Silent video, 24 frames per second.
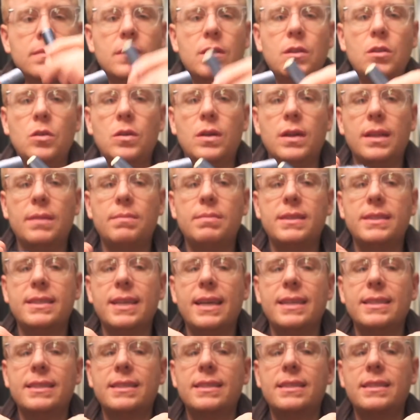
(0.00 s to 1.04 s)
the Eucalyptus. It
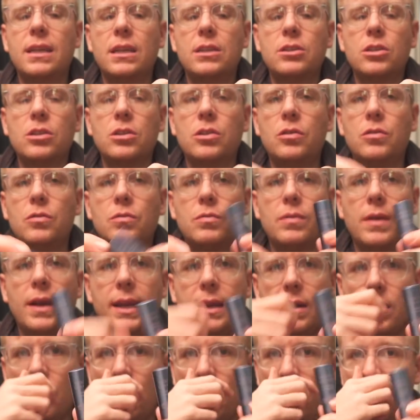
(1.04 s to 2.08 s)
has such a
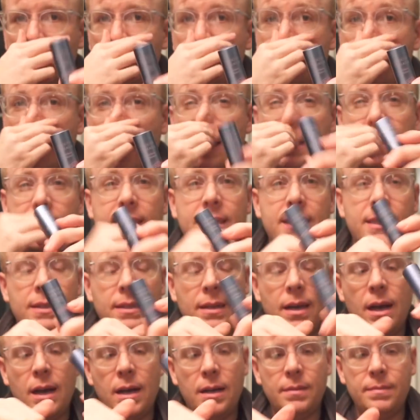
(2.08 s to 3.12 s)
great scent.
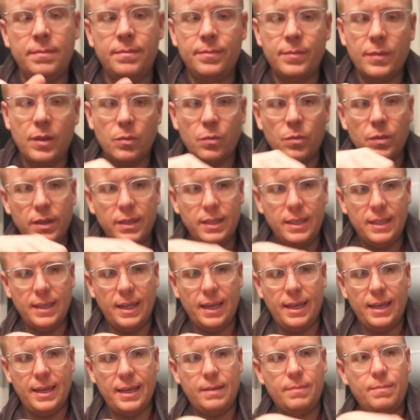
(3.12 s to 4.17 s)
Um, really
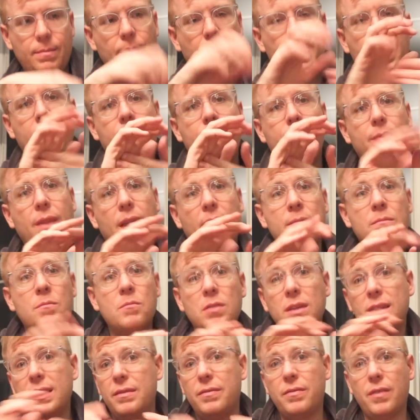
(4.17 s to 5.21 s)
like it. I'm
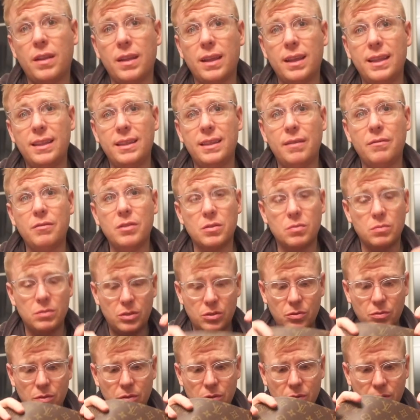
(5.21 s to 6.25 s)
really falling in love with
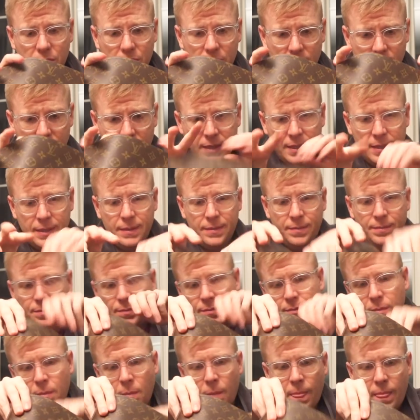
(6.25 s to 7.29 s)
Rituals.
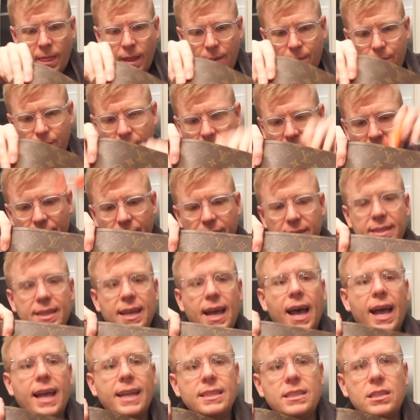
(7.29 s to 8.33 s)
I have a
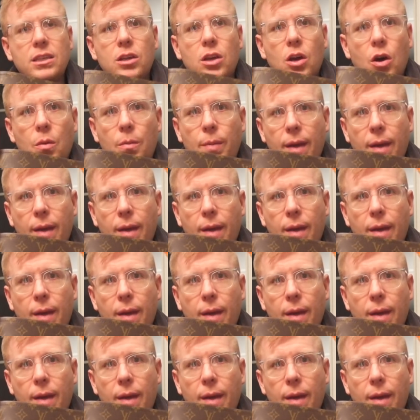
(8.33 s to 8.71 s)
Tide to Go